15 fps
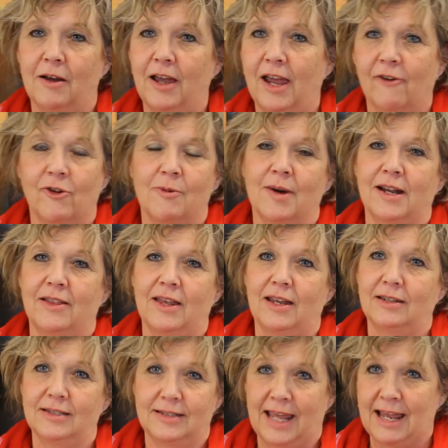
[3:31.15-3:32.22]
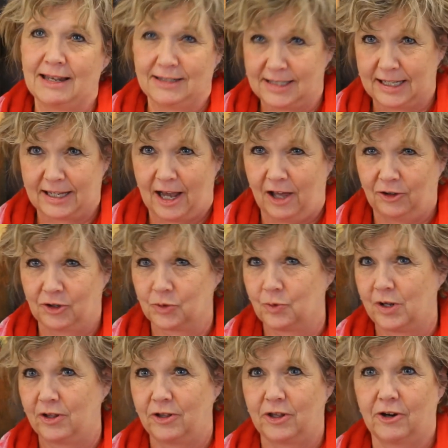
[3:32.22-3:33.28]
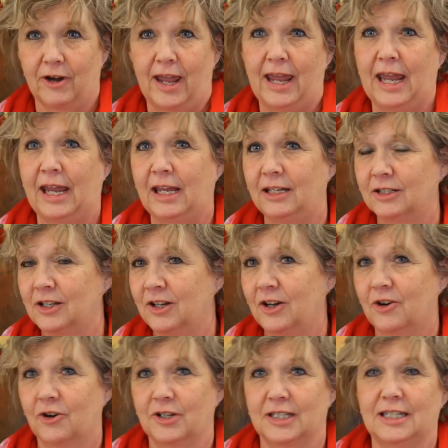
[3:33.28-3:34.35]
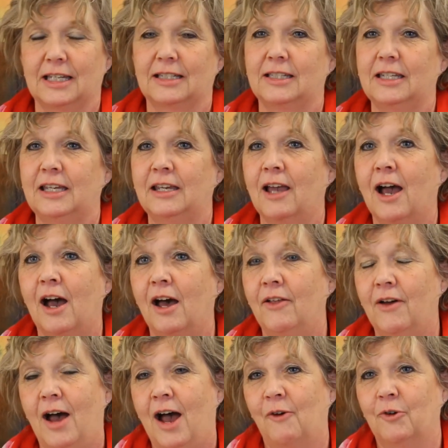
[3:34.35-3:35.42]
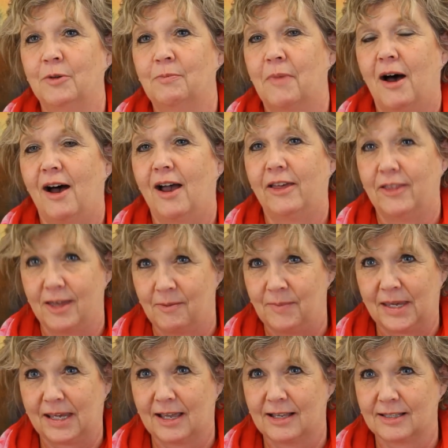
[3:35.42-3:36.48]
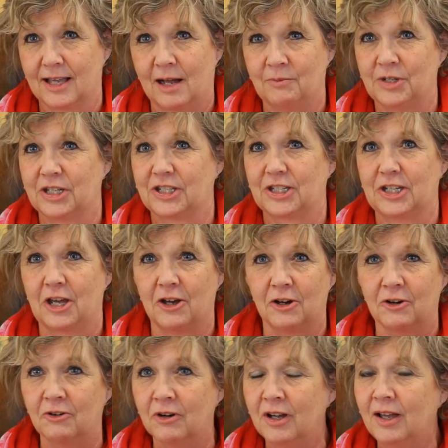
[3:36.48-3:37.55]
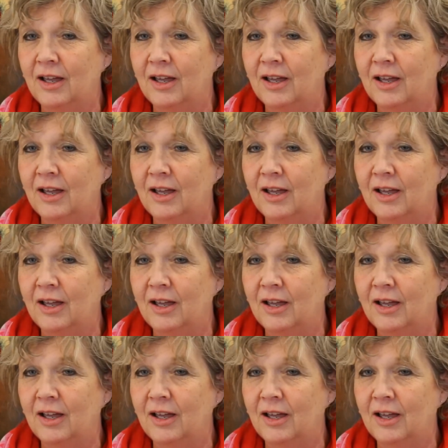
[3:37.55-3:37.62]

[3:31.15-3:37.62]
everybody that can't see colors, whether they're eight or 60, I, I would buy them because I'm just so